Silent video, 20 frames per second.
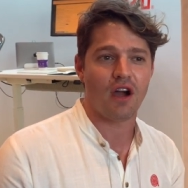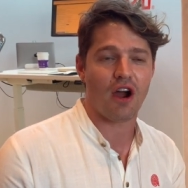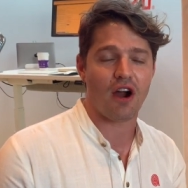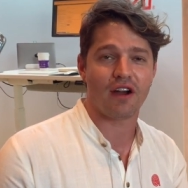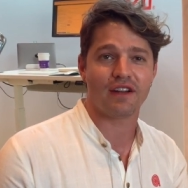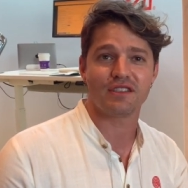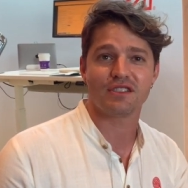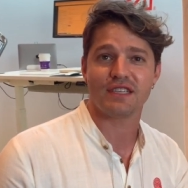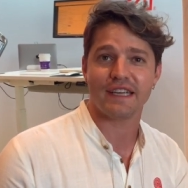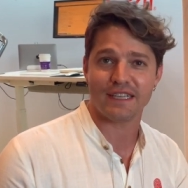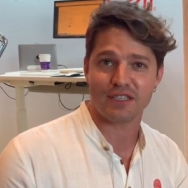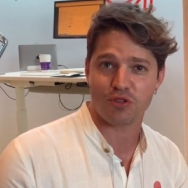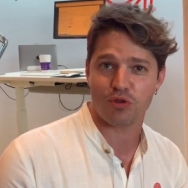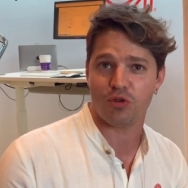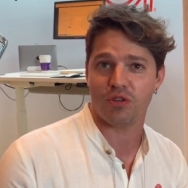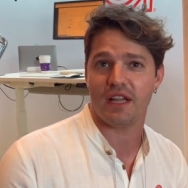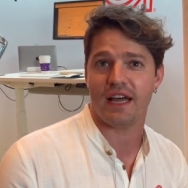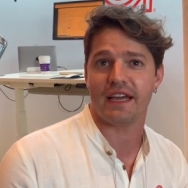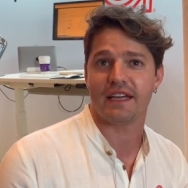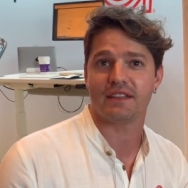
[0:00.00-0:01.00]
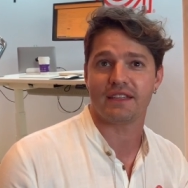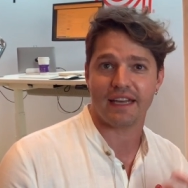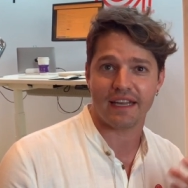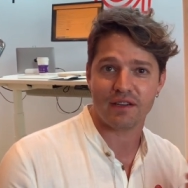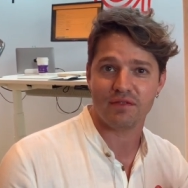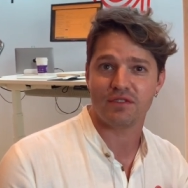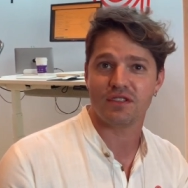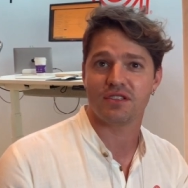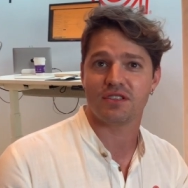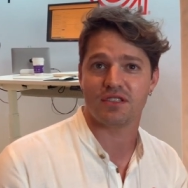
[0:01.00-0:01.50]
our ancestral light,
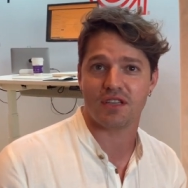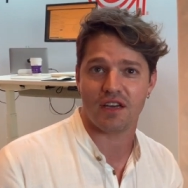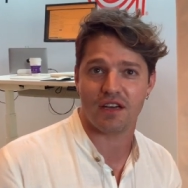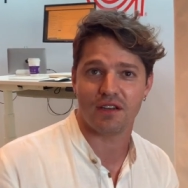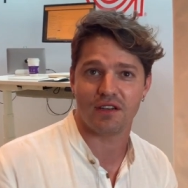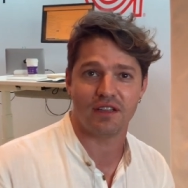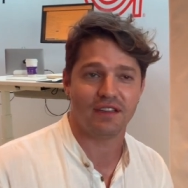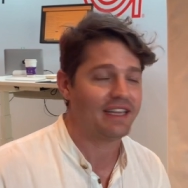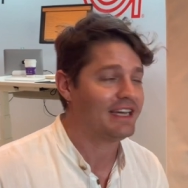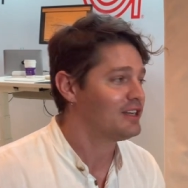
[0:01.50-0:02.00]
that of the sun.